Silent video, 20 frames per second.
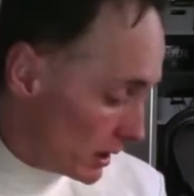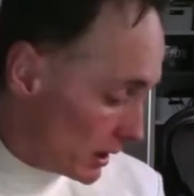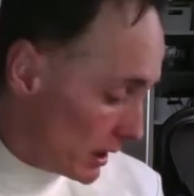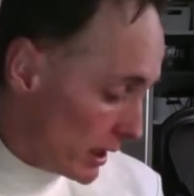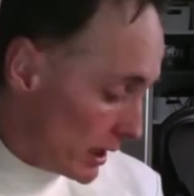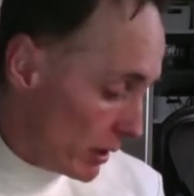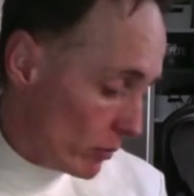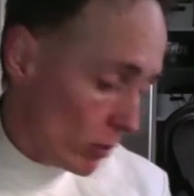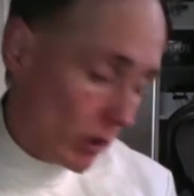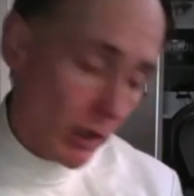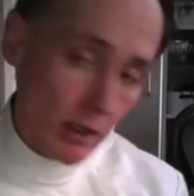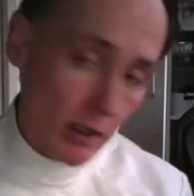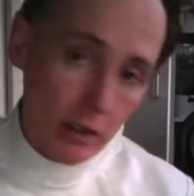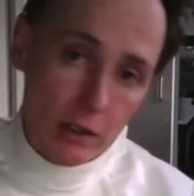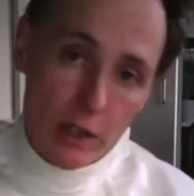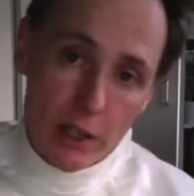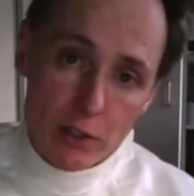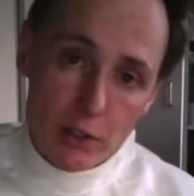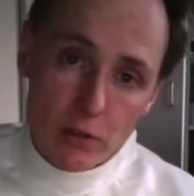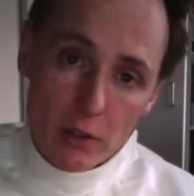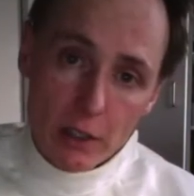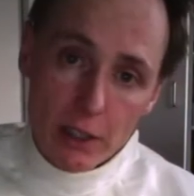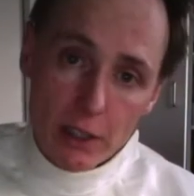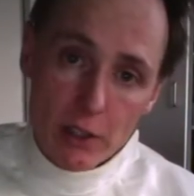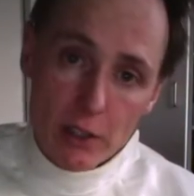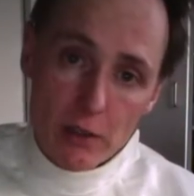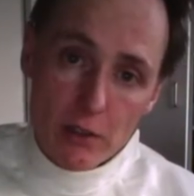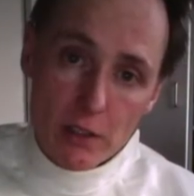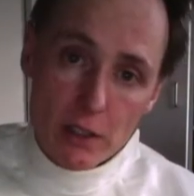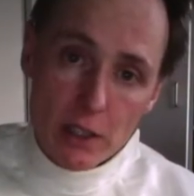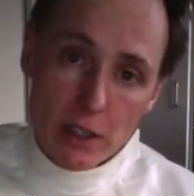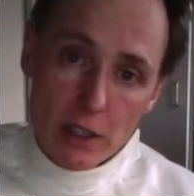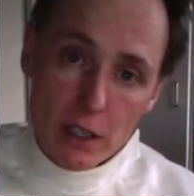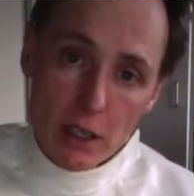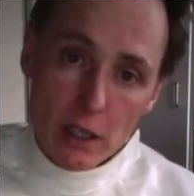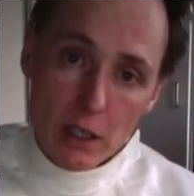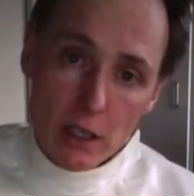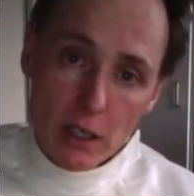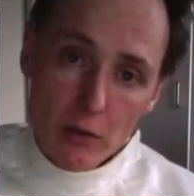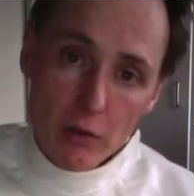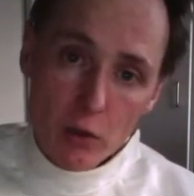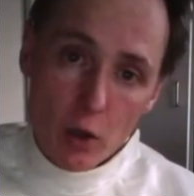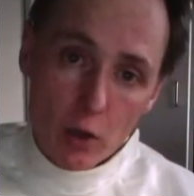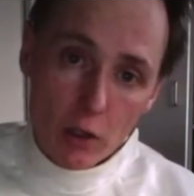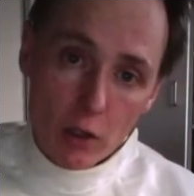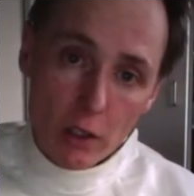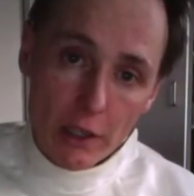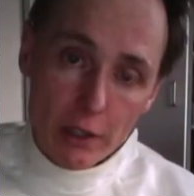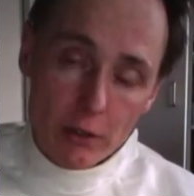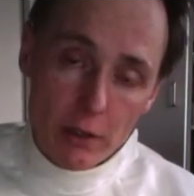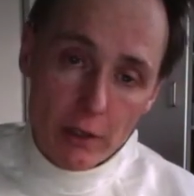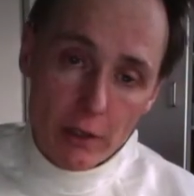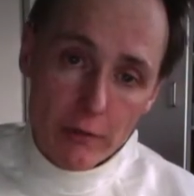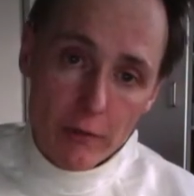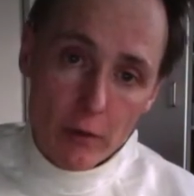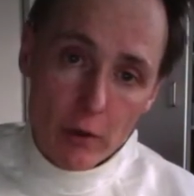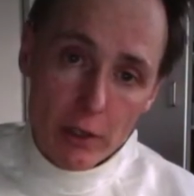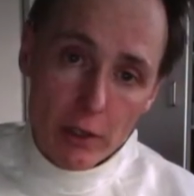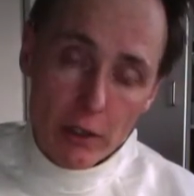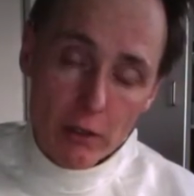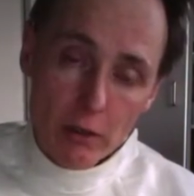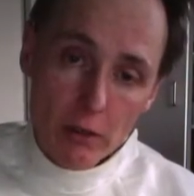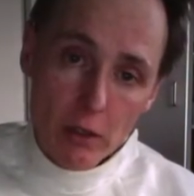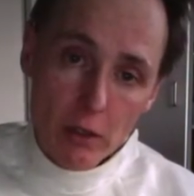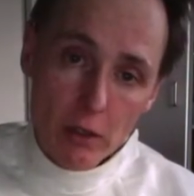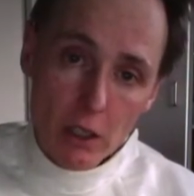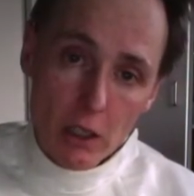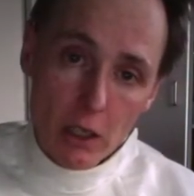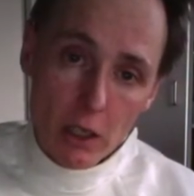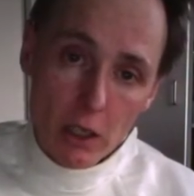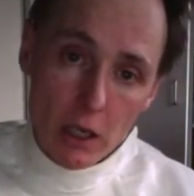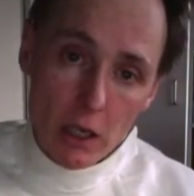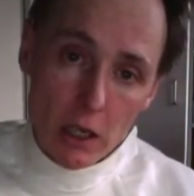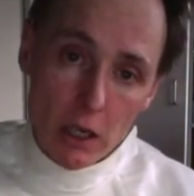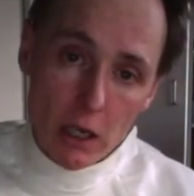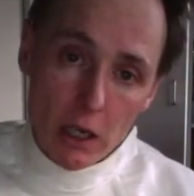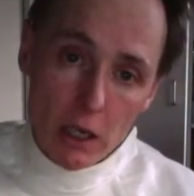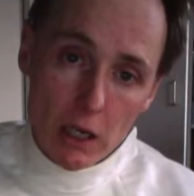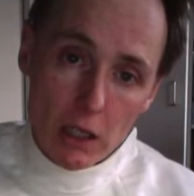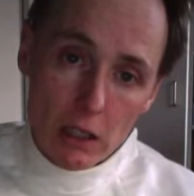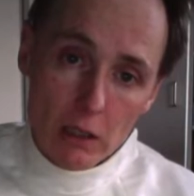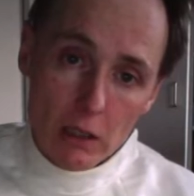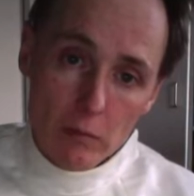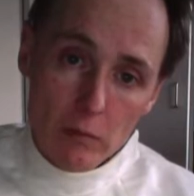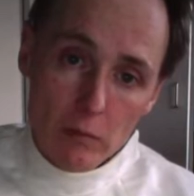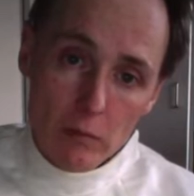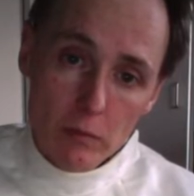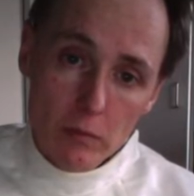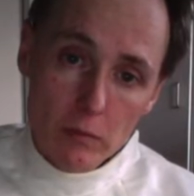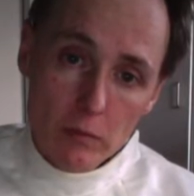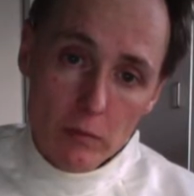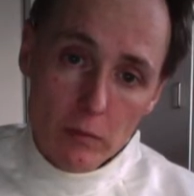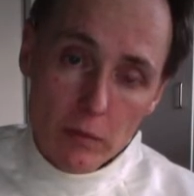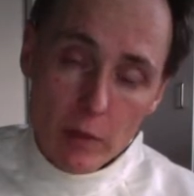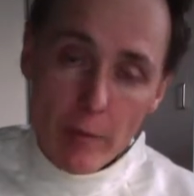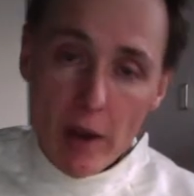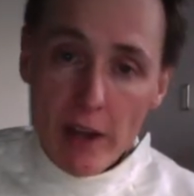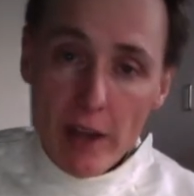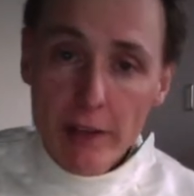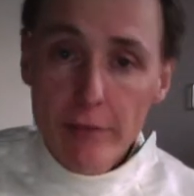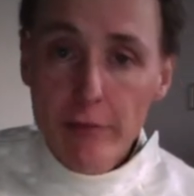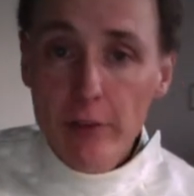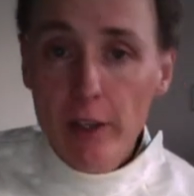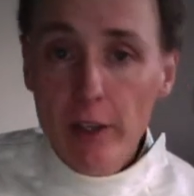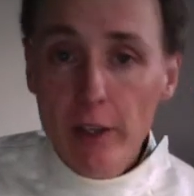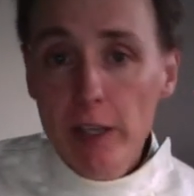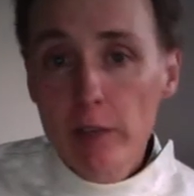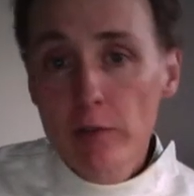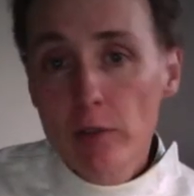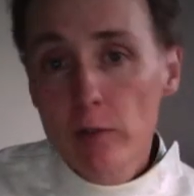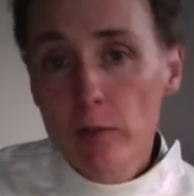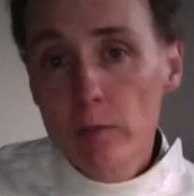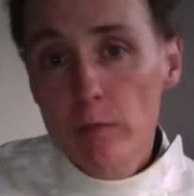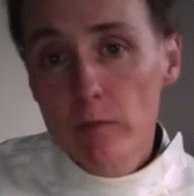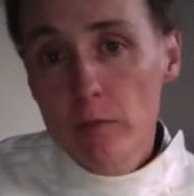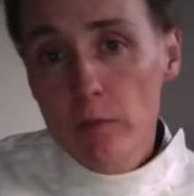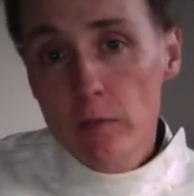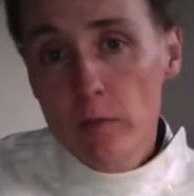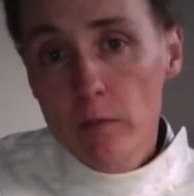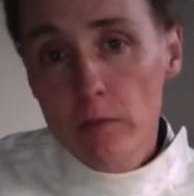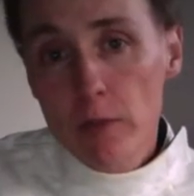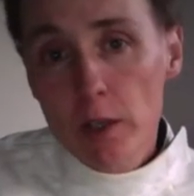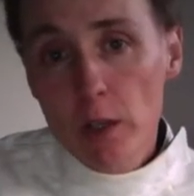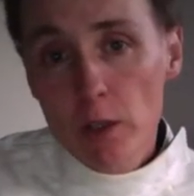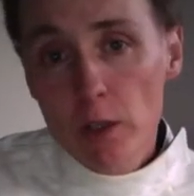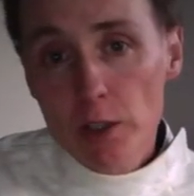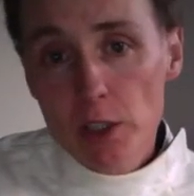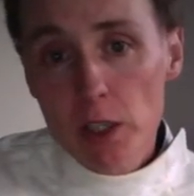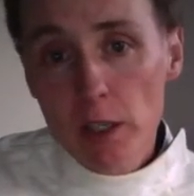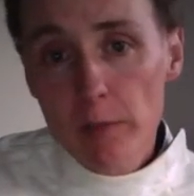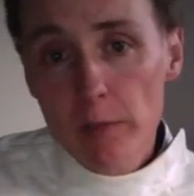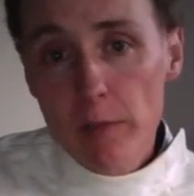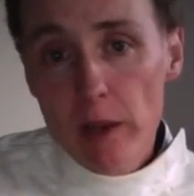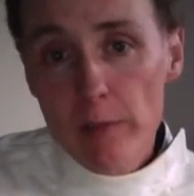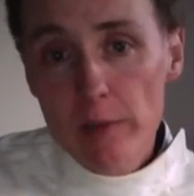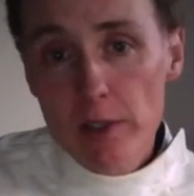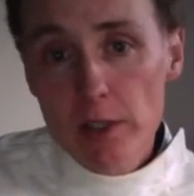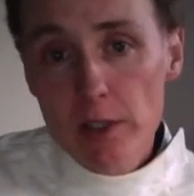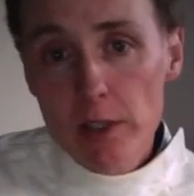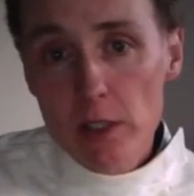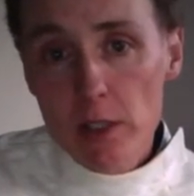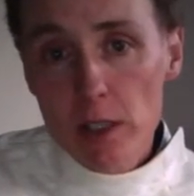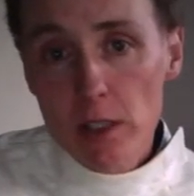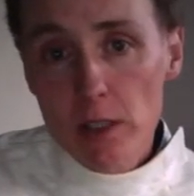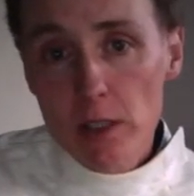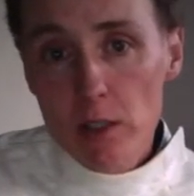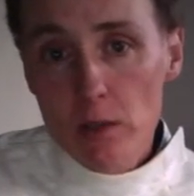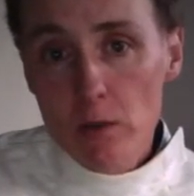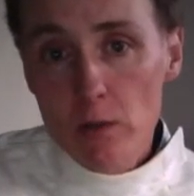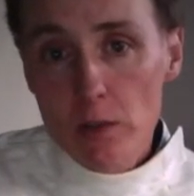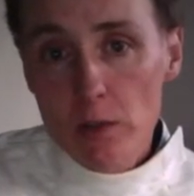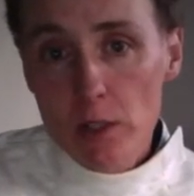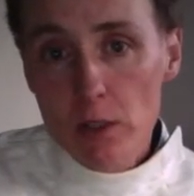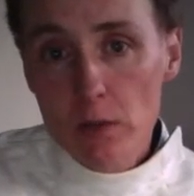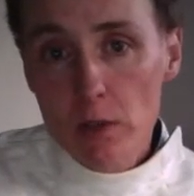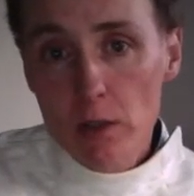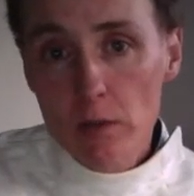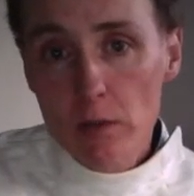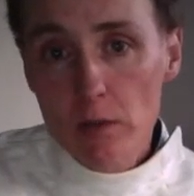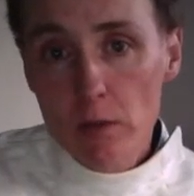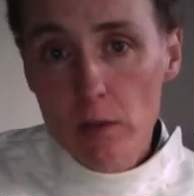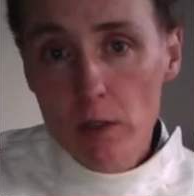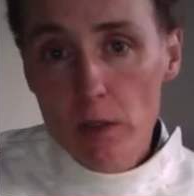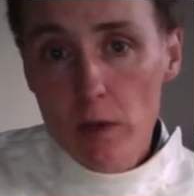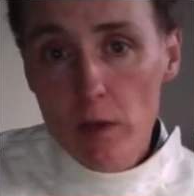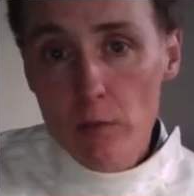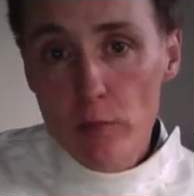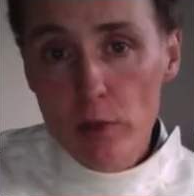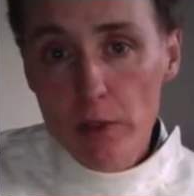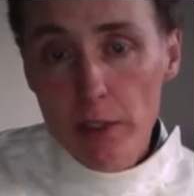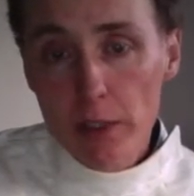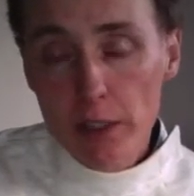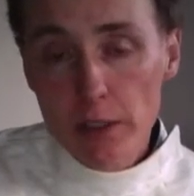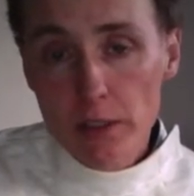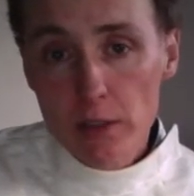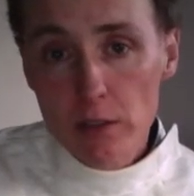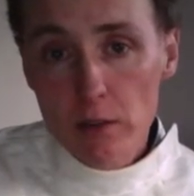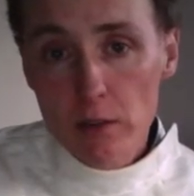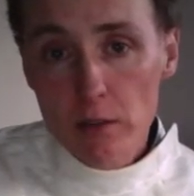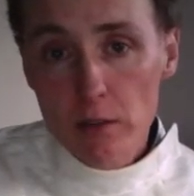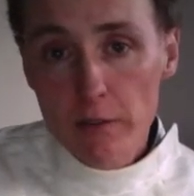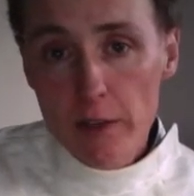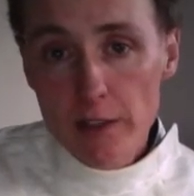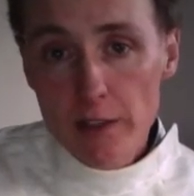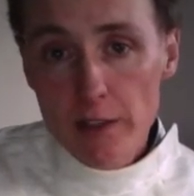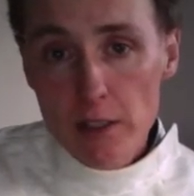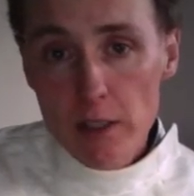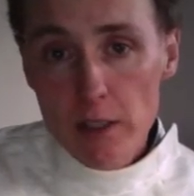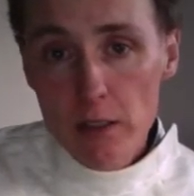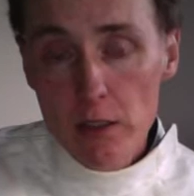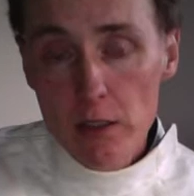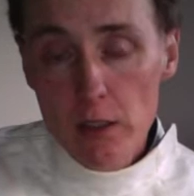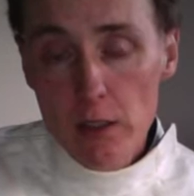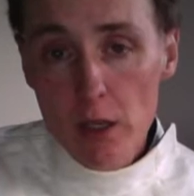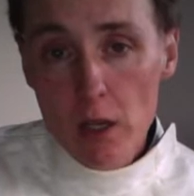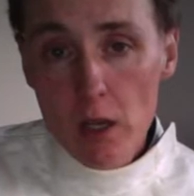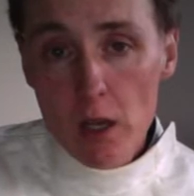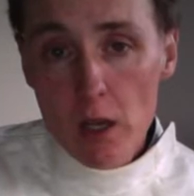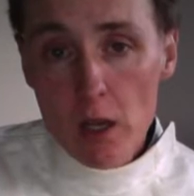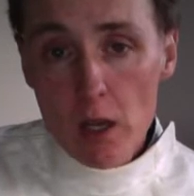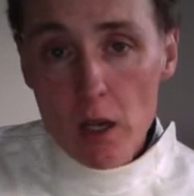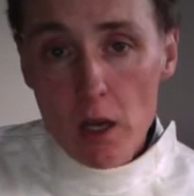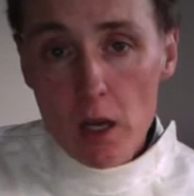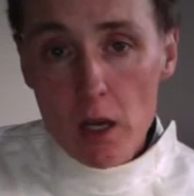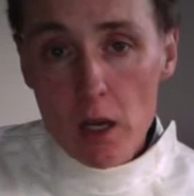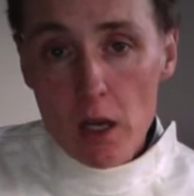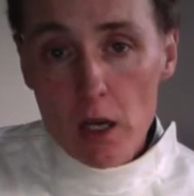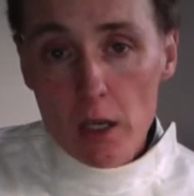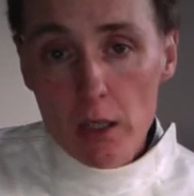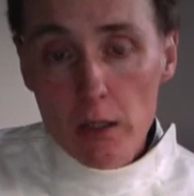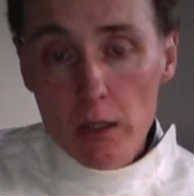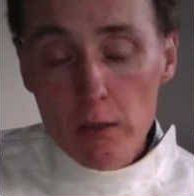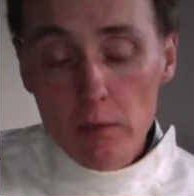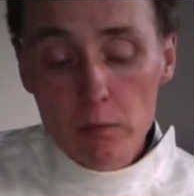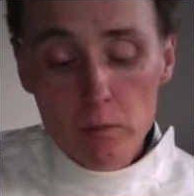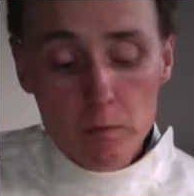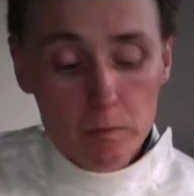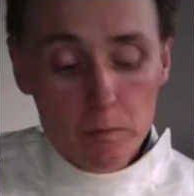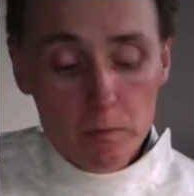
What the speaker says: would naturally use the non-electric foil. The Mighty Flea from Red Hot Chili Peppers is also a brilliant fencer. They're